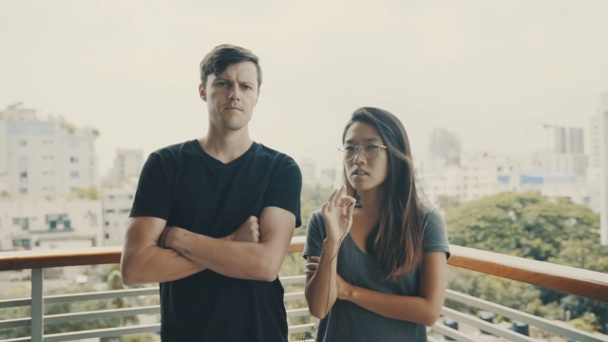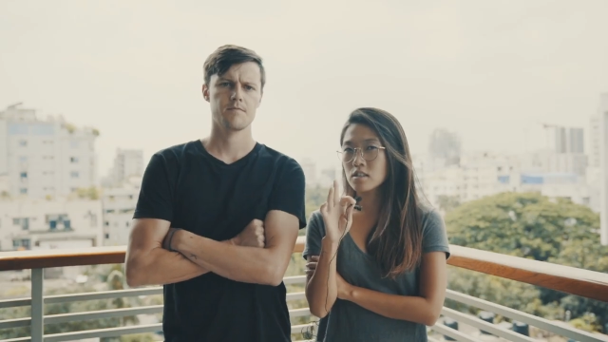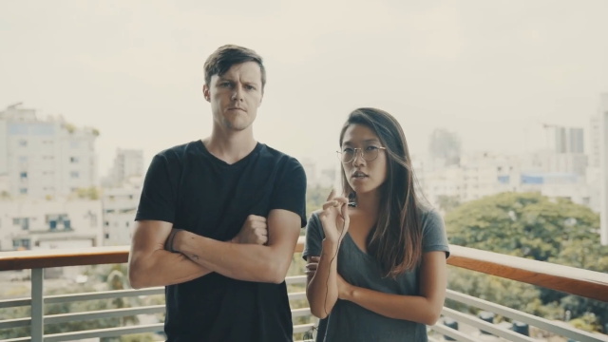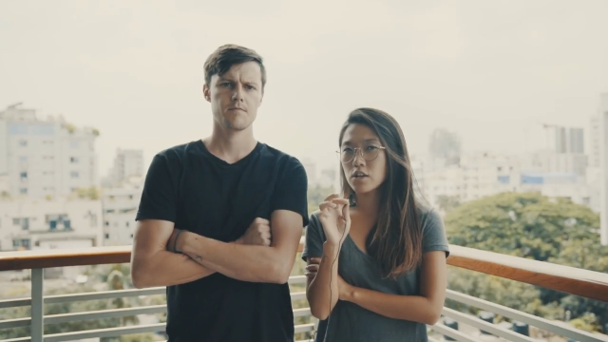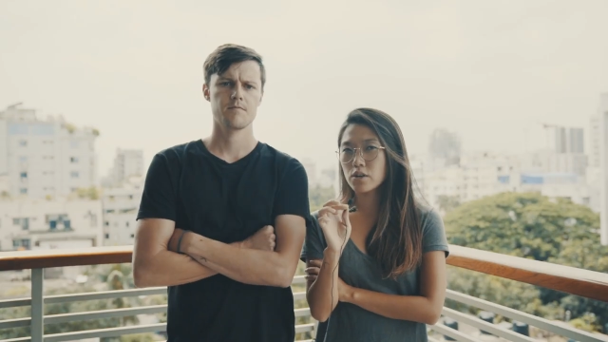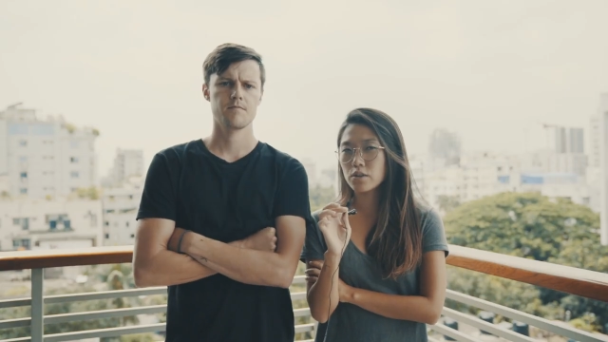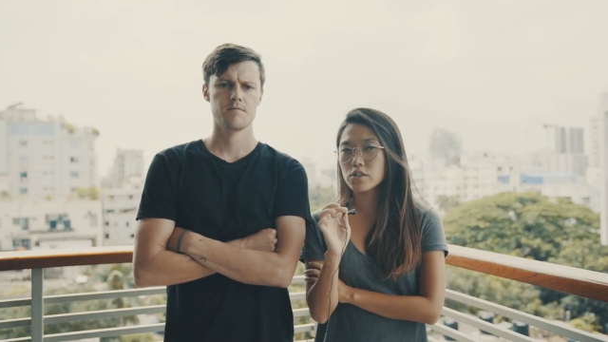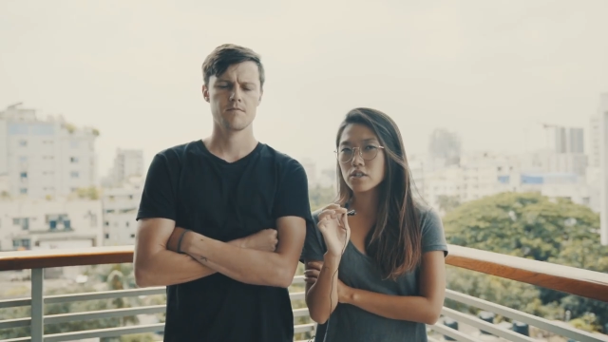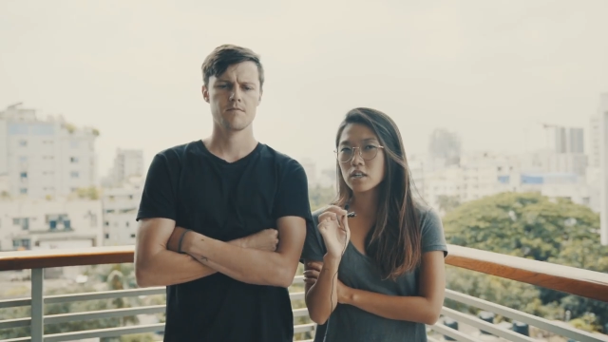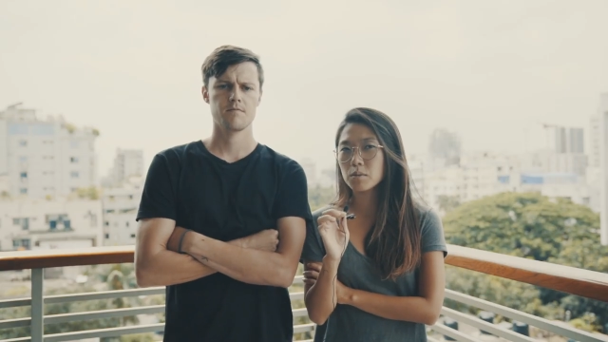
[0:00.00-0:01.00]
Speaker 1: So
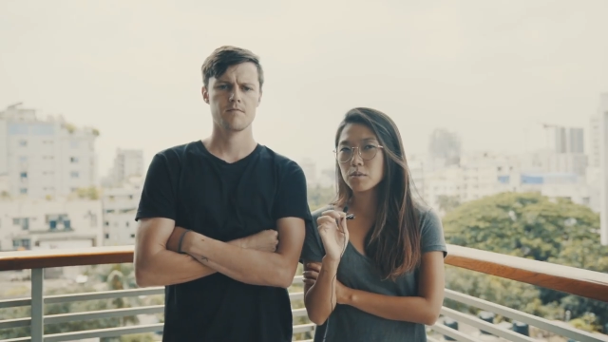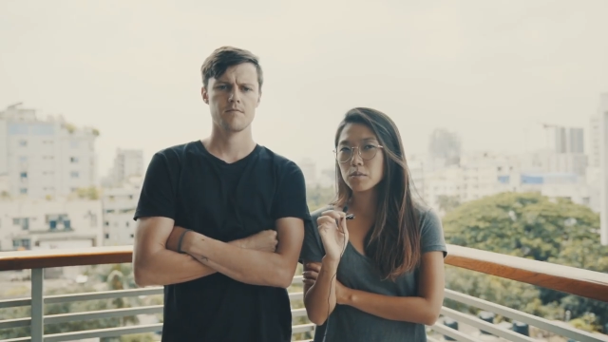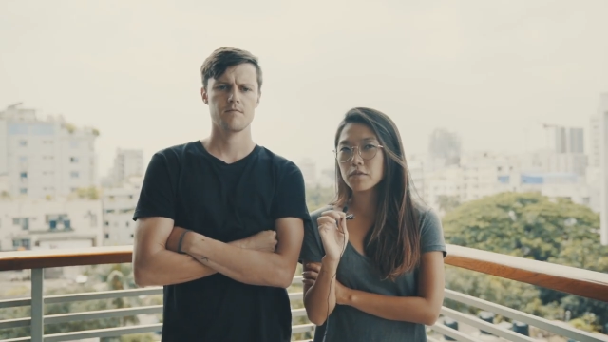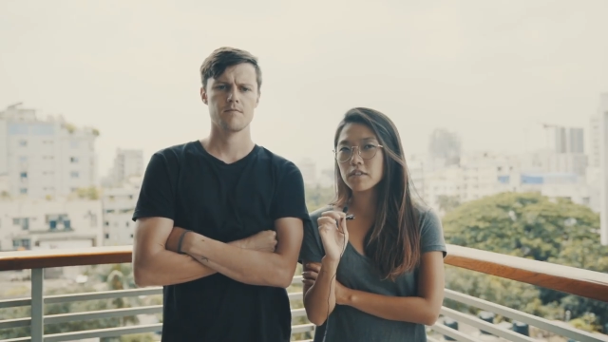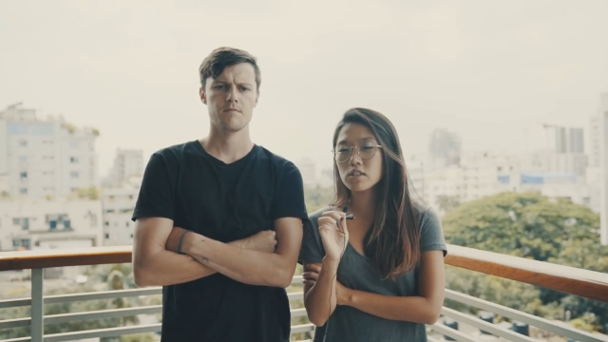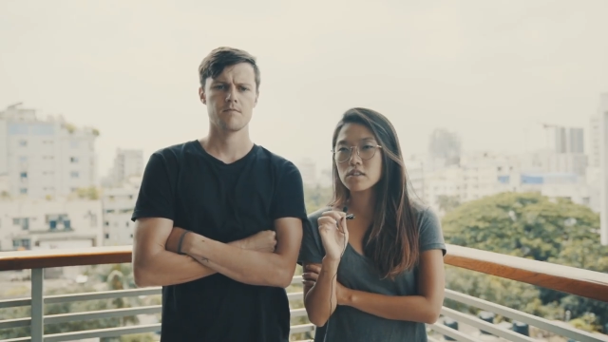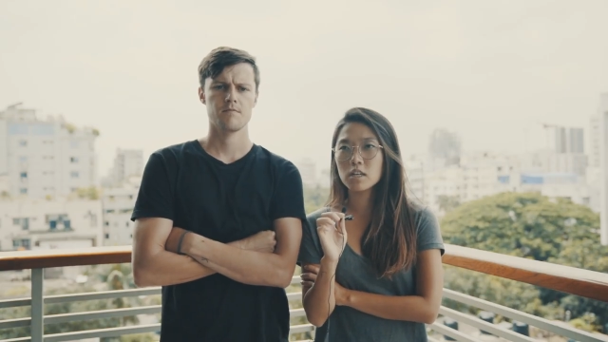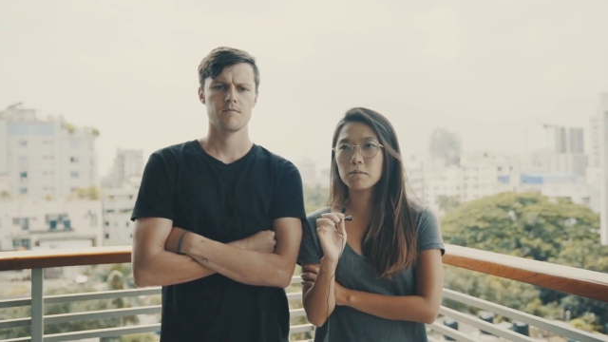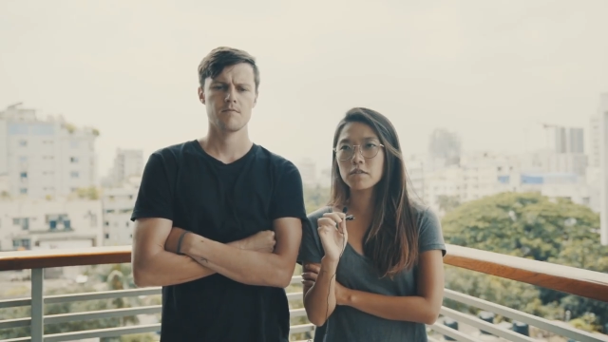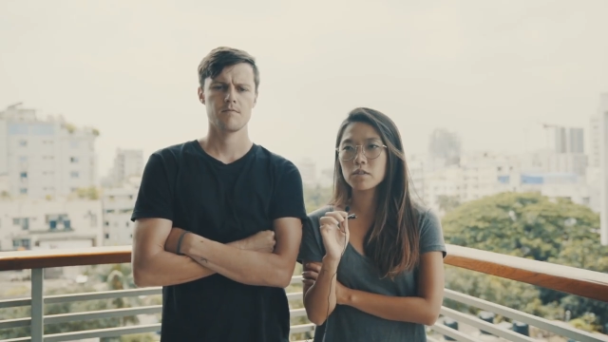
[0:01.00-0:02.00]
there's a couple more videos
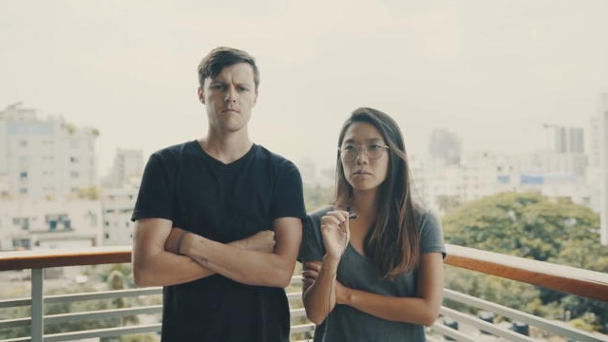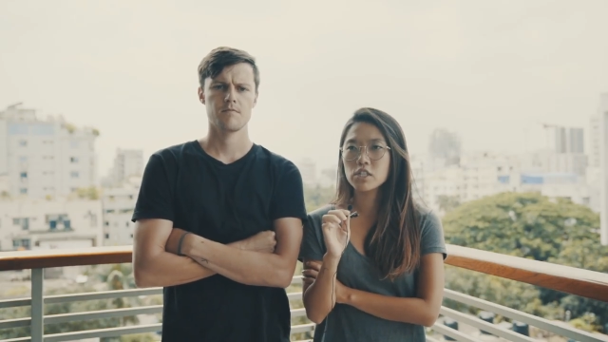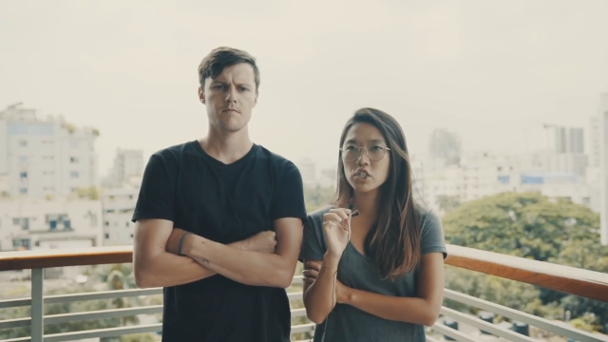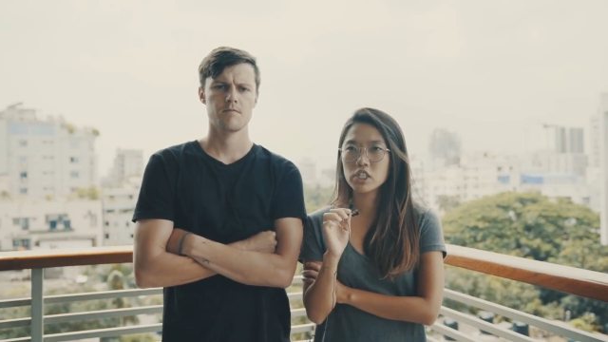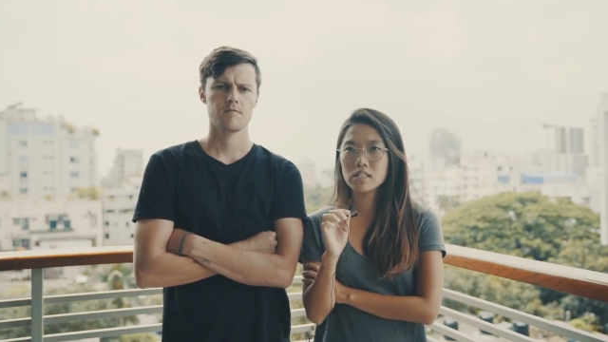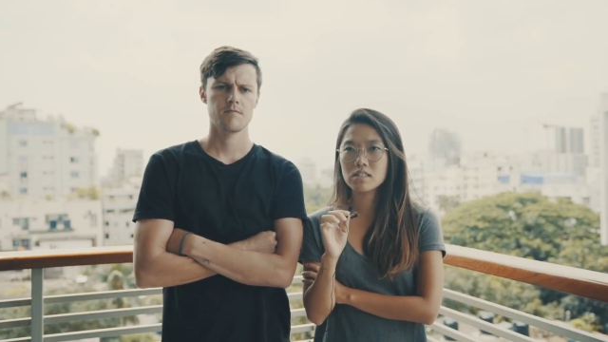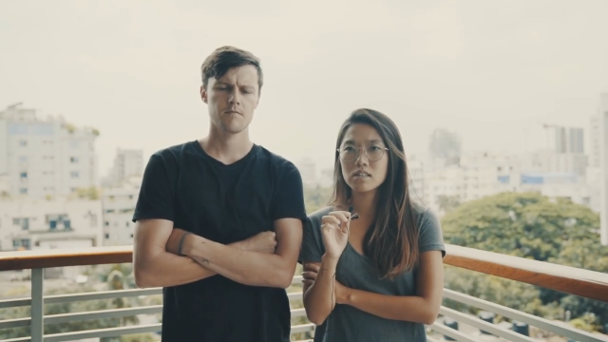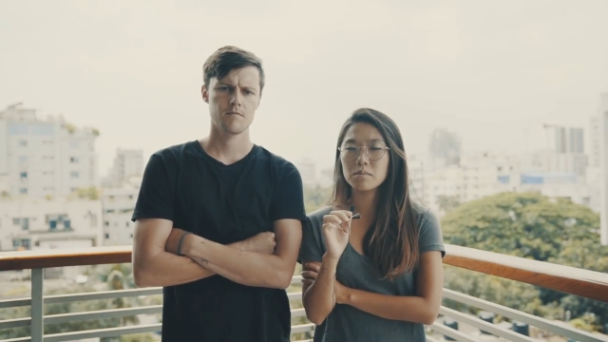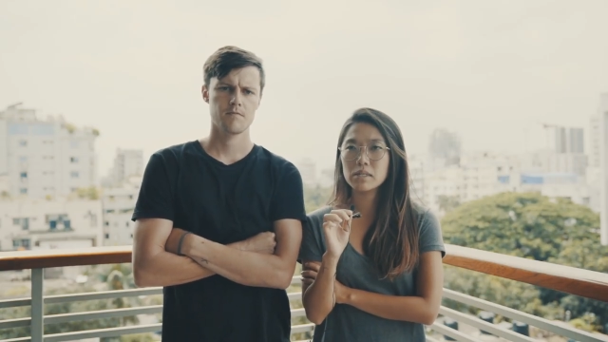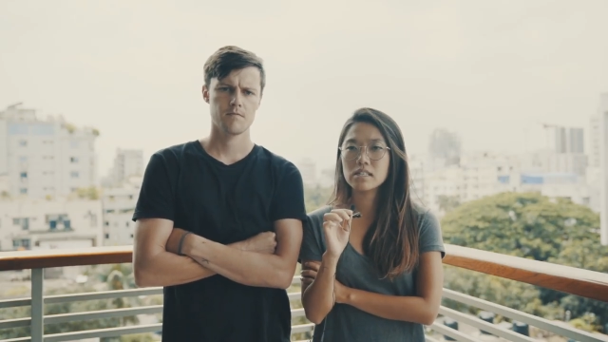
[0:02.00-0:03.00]
coming from
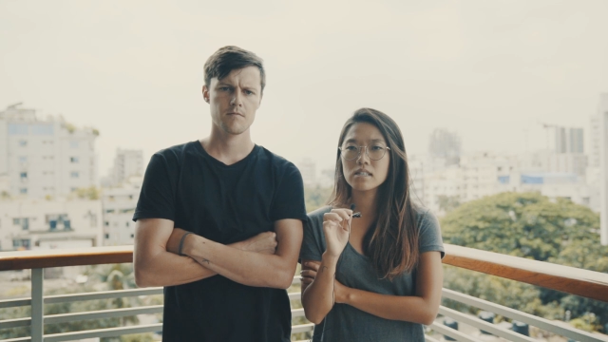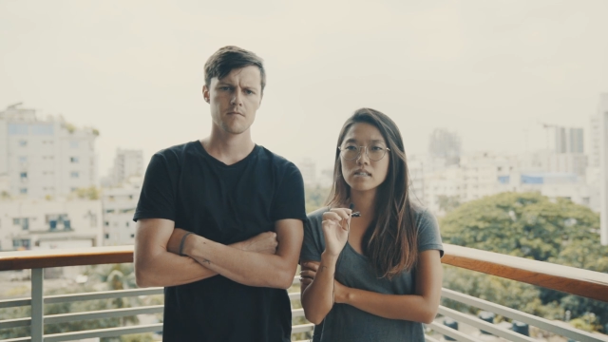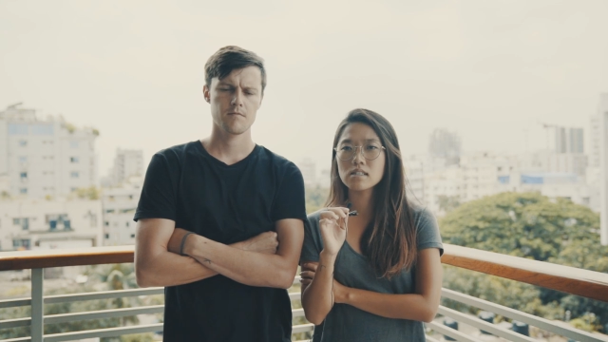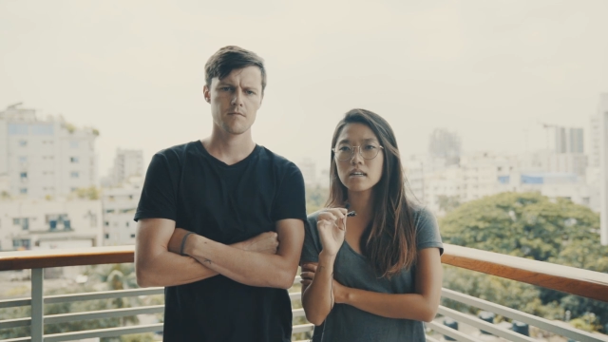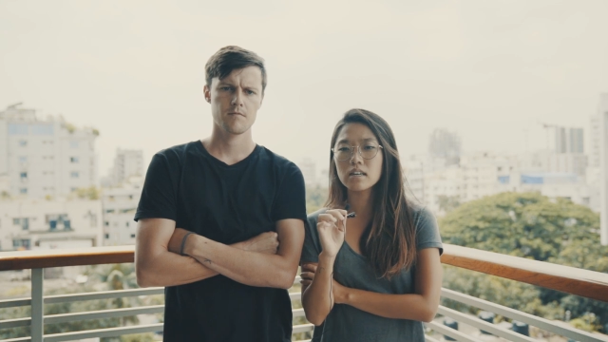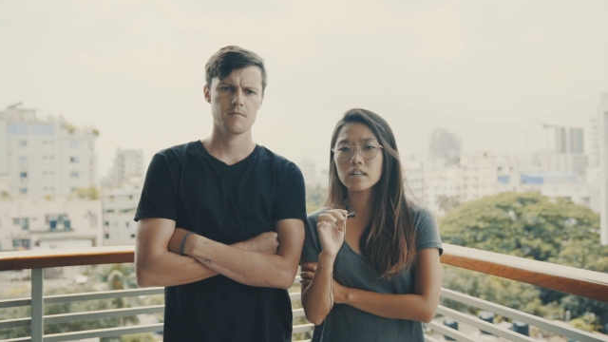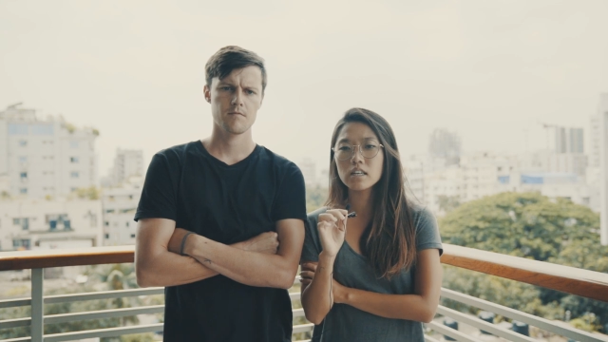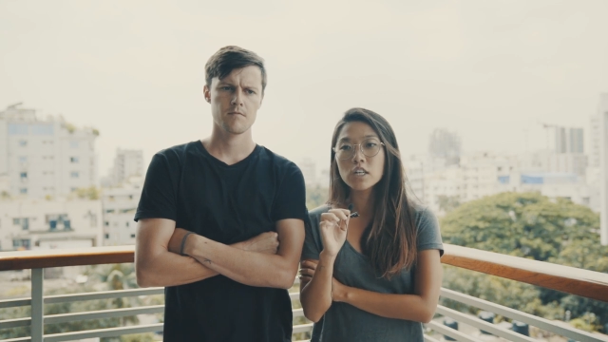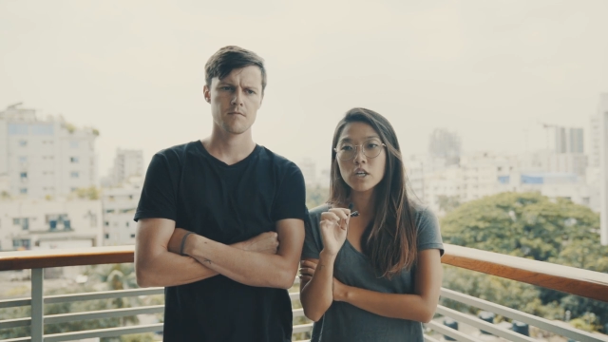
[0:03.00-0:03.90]
Tajikistan, but since then